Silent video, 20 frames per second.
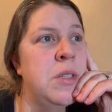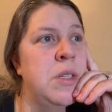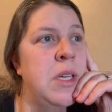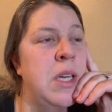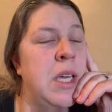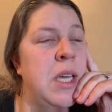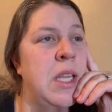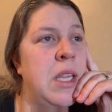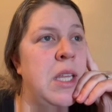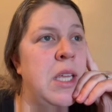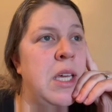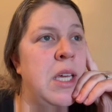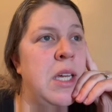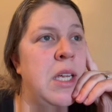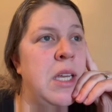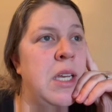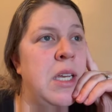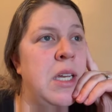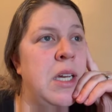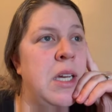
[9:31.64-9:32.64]
And
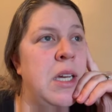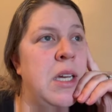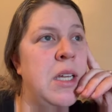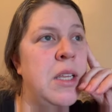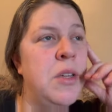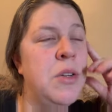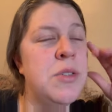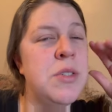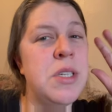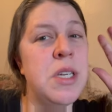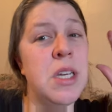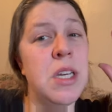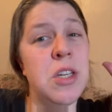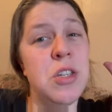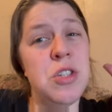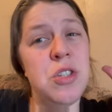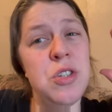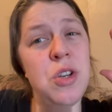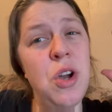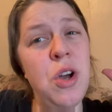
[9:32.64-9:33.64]
then there's like a
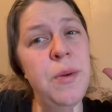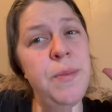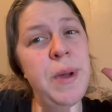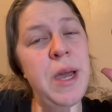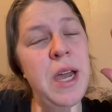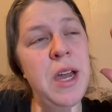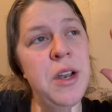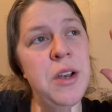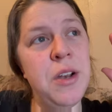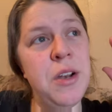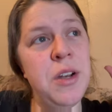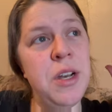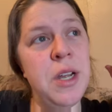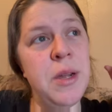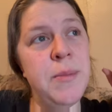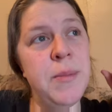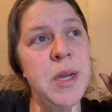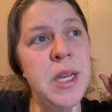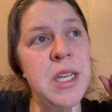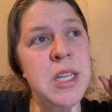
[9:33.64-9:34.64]
shawl pattern I
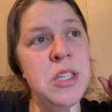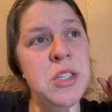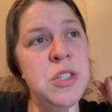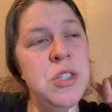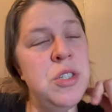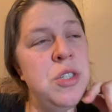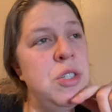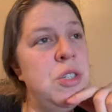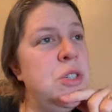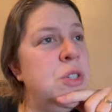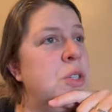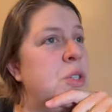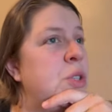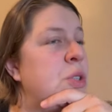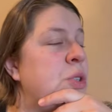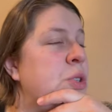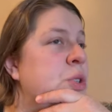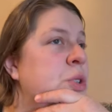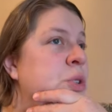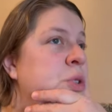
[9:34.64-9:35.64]
might
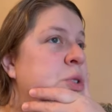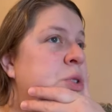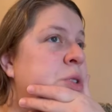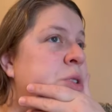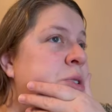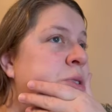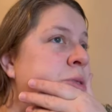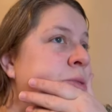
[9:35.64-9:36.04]
do.